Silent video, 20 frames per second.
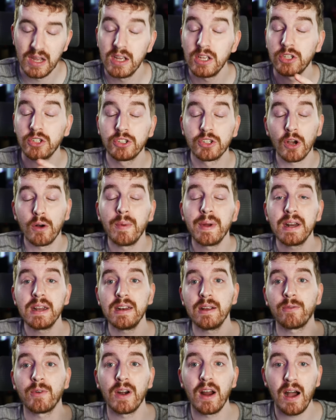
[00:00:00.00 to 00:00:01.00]
so many
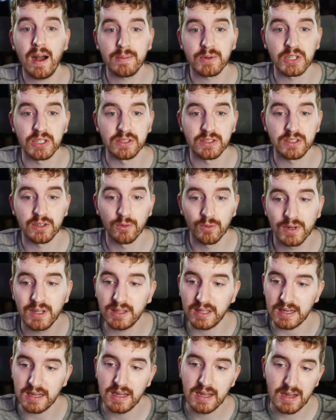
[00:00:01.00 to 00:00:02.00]
different options to
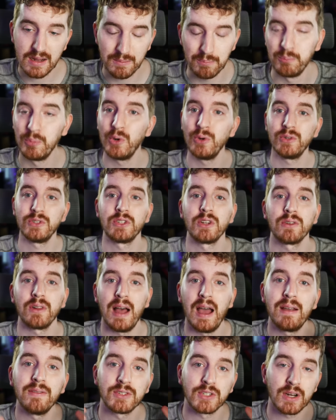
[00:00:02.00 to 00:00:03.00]
really boost your
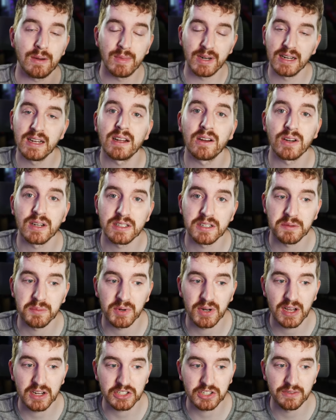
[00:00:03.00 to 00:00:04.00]
live stream and increase your
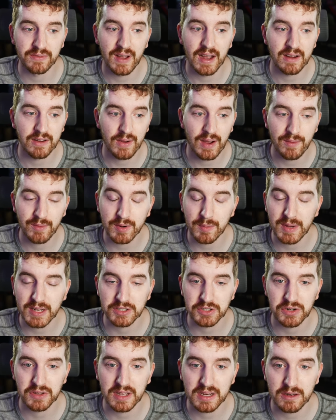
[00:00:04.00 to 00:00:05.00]
production value. I wanna make
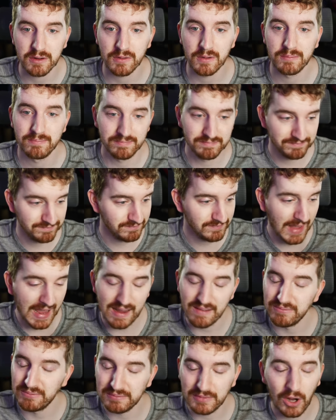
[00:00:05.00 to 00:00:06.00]
sure that you
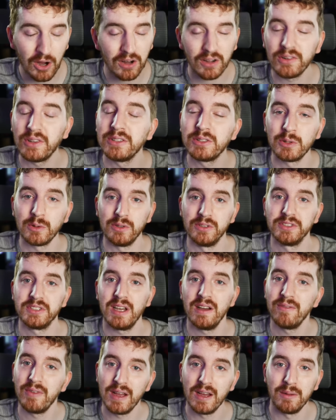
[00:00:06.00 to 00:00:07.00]
have all the tools
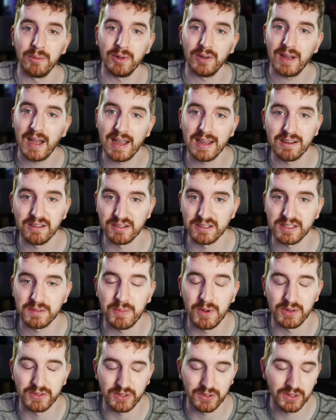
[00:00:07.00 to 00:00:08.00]
available at your
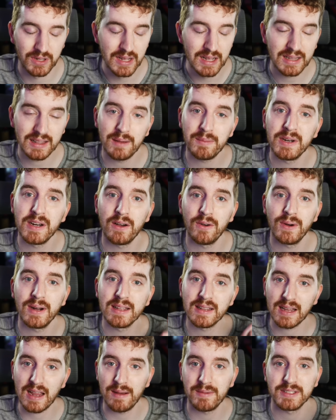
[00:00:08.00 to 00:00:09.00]
disposal. Let me know in
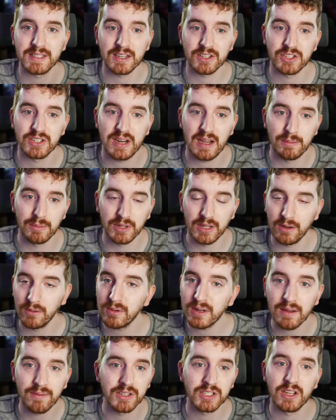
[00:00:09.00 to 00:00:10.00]
the comment section down below.
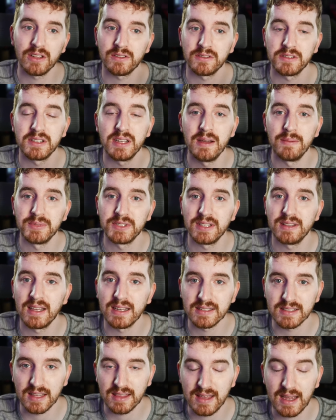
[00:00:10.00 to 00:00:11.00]
Give each other's tips,
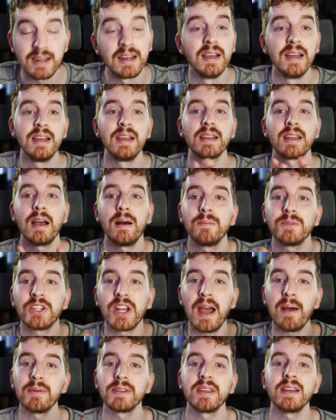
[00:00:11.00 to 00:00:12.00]
things like that. Come
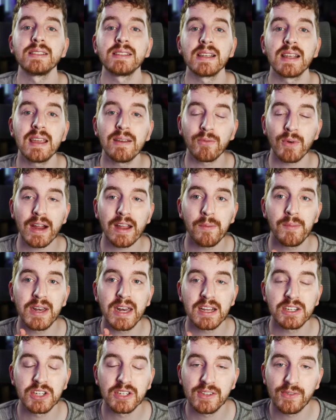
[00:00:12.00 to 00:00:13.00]
chat with us and give
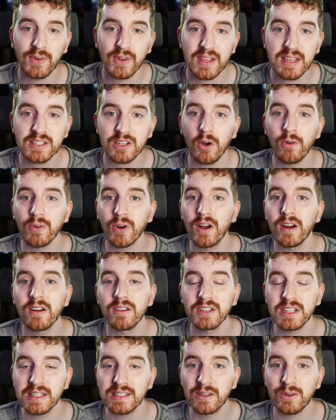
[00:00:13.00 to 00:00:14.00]
recommendations for these over on our
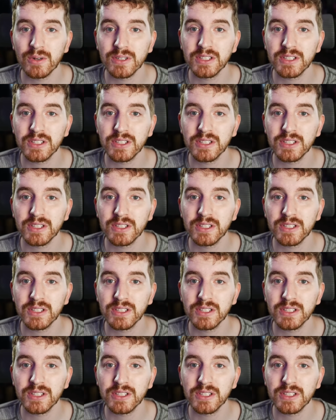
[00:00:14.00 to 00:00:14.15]
Discord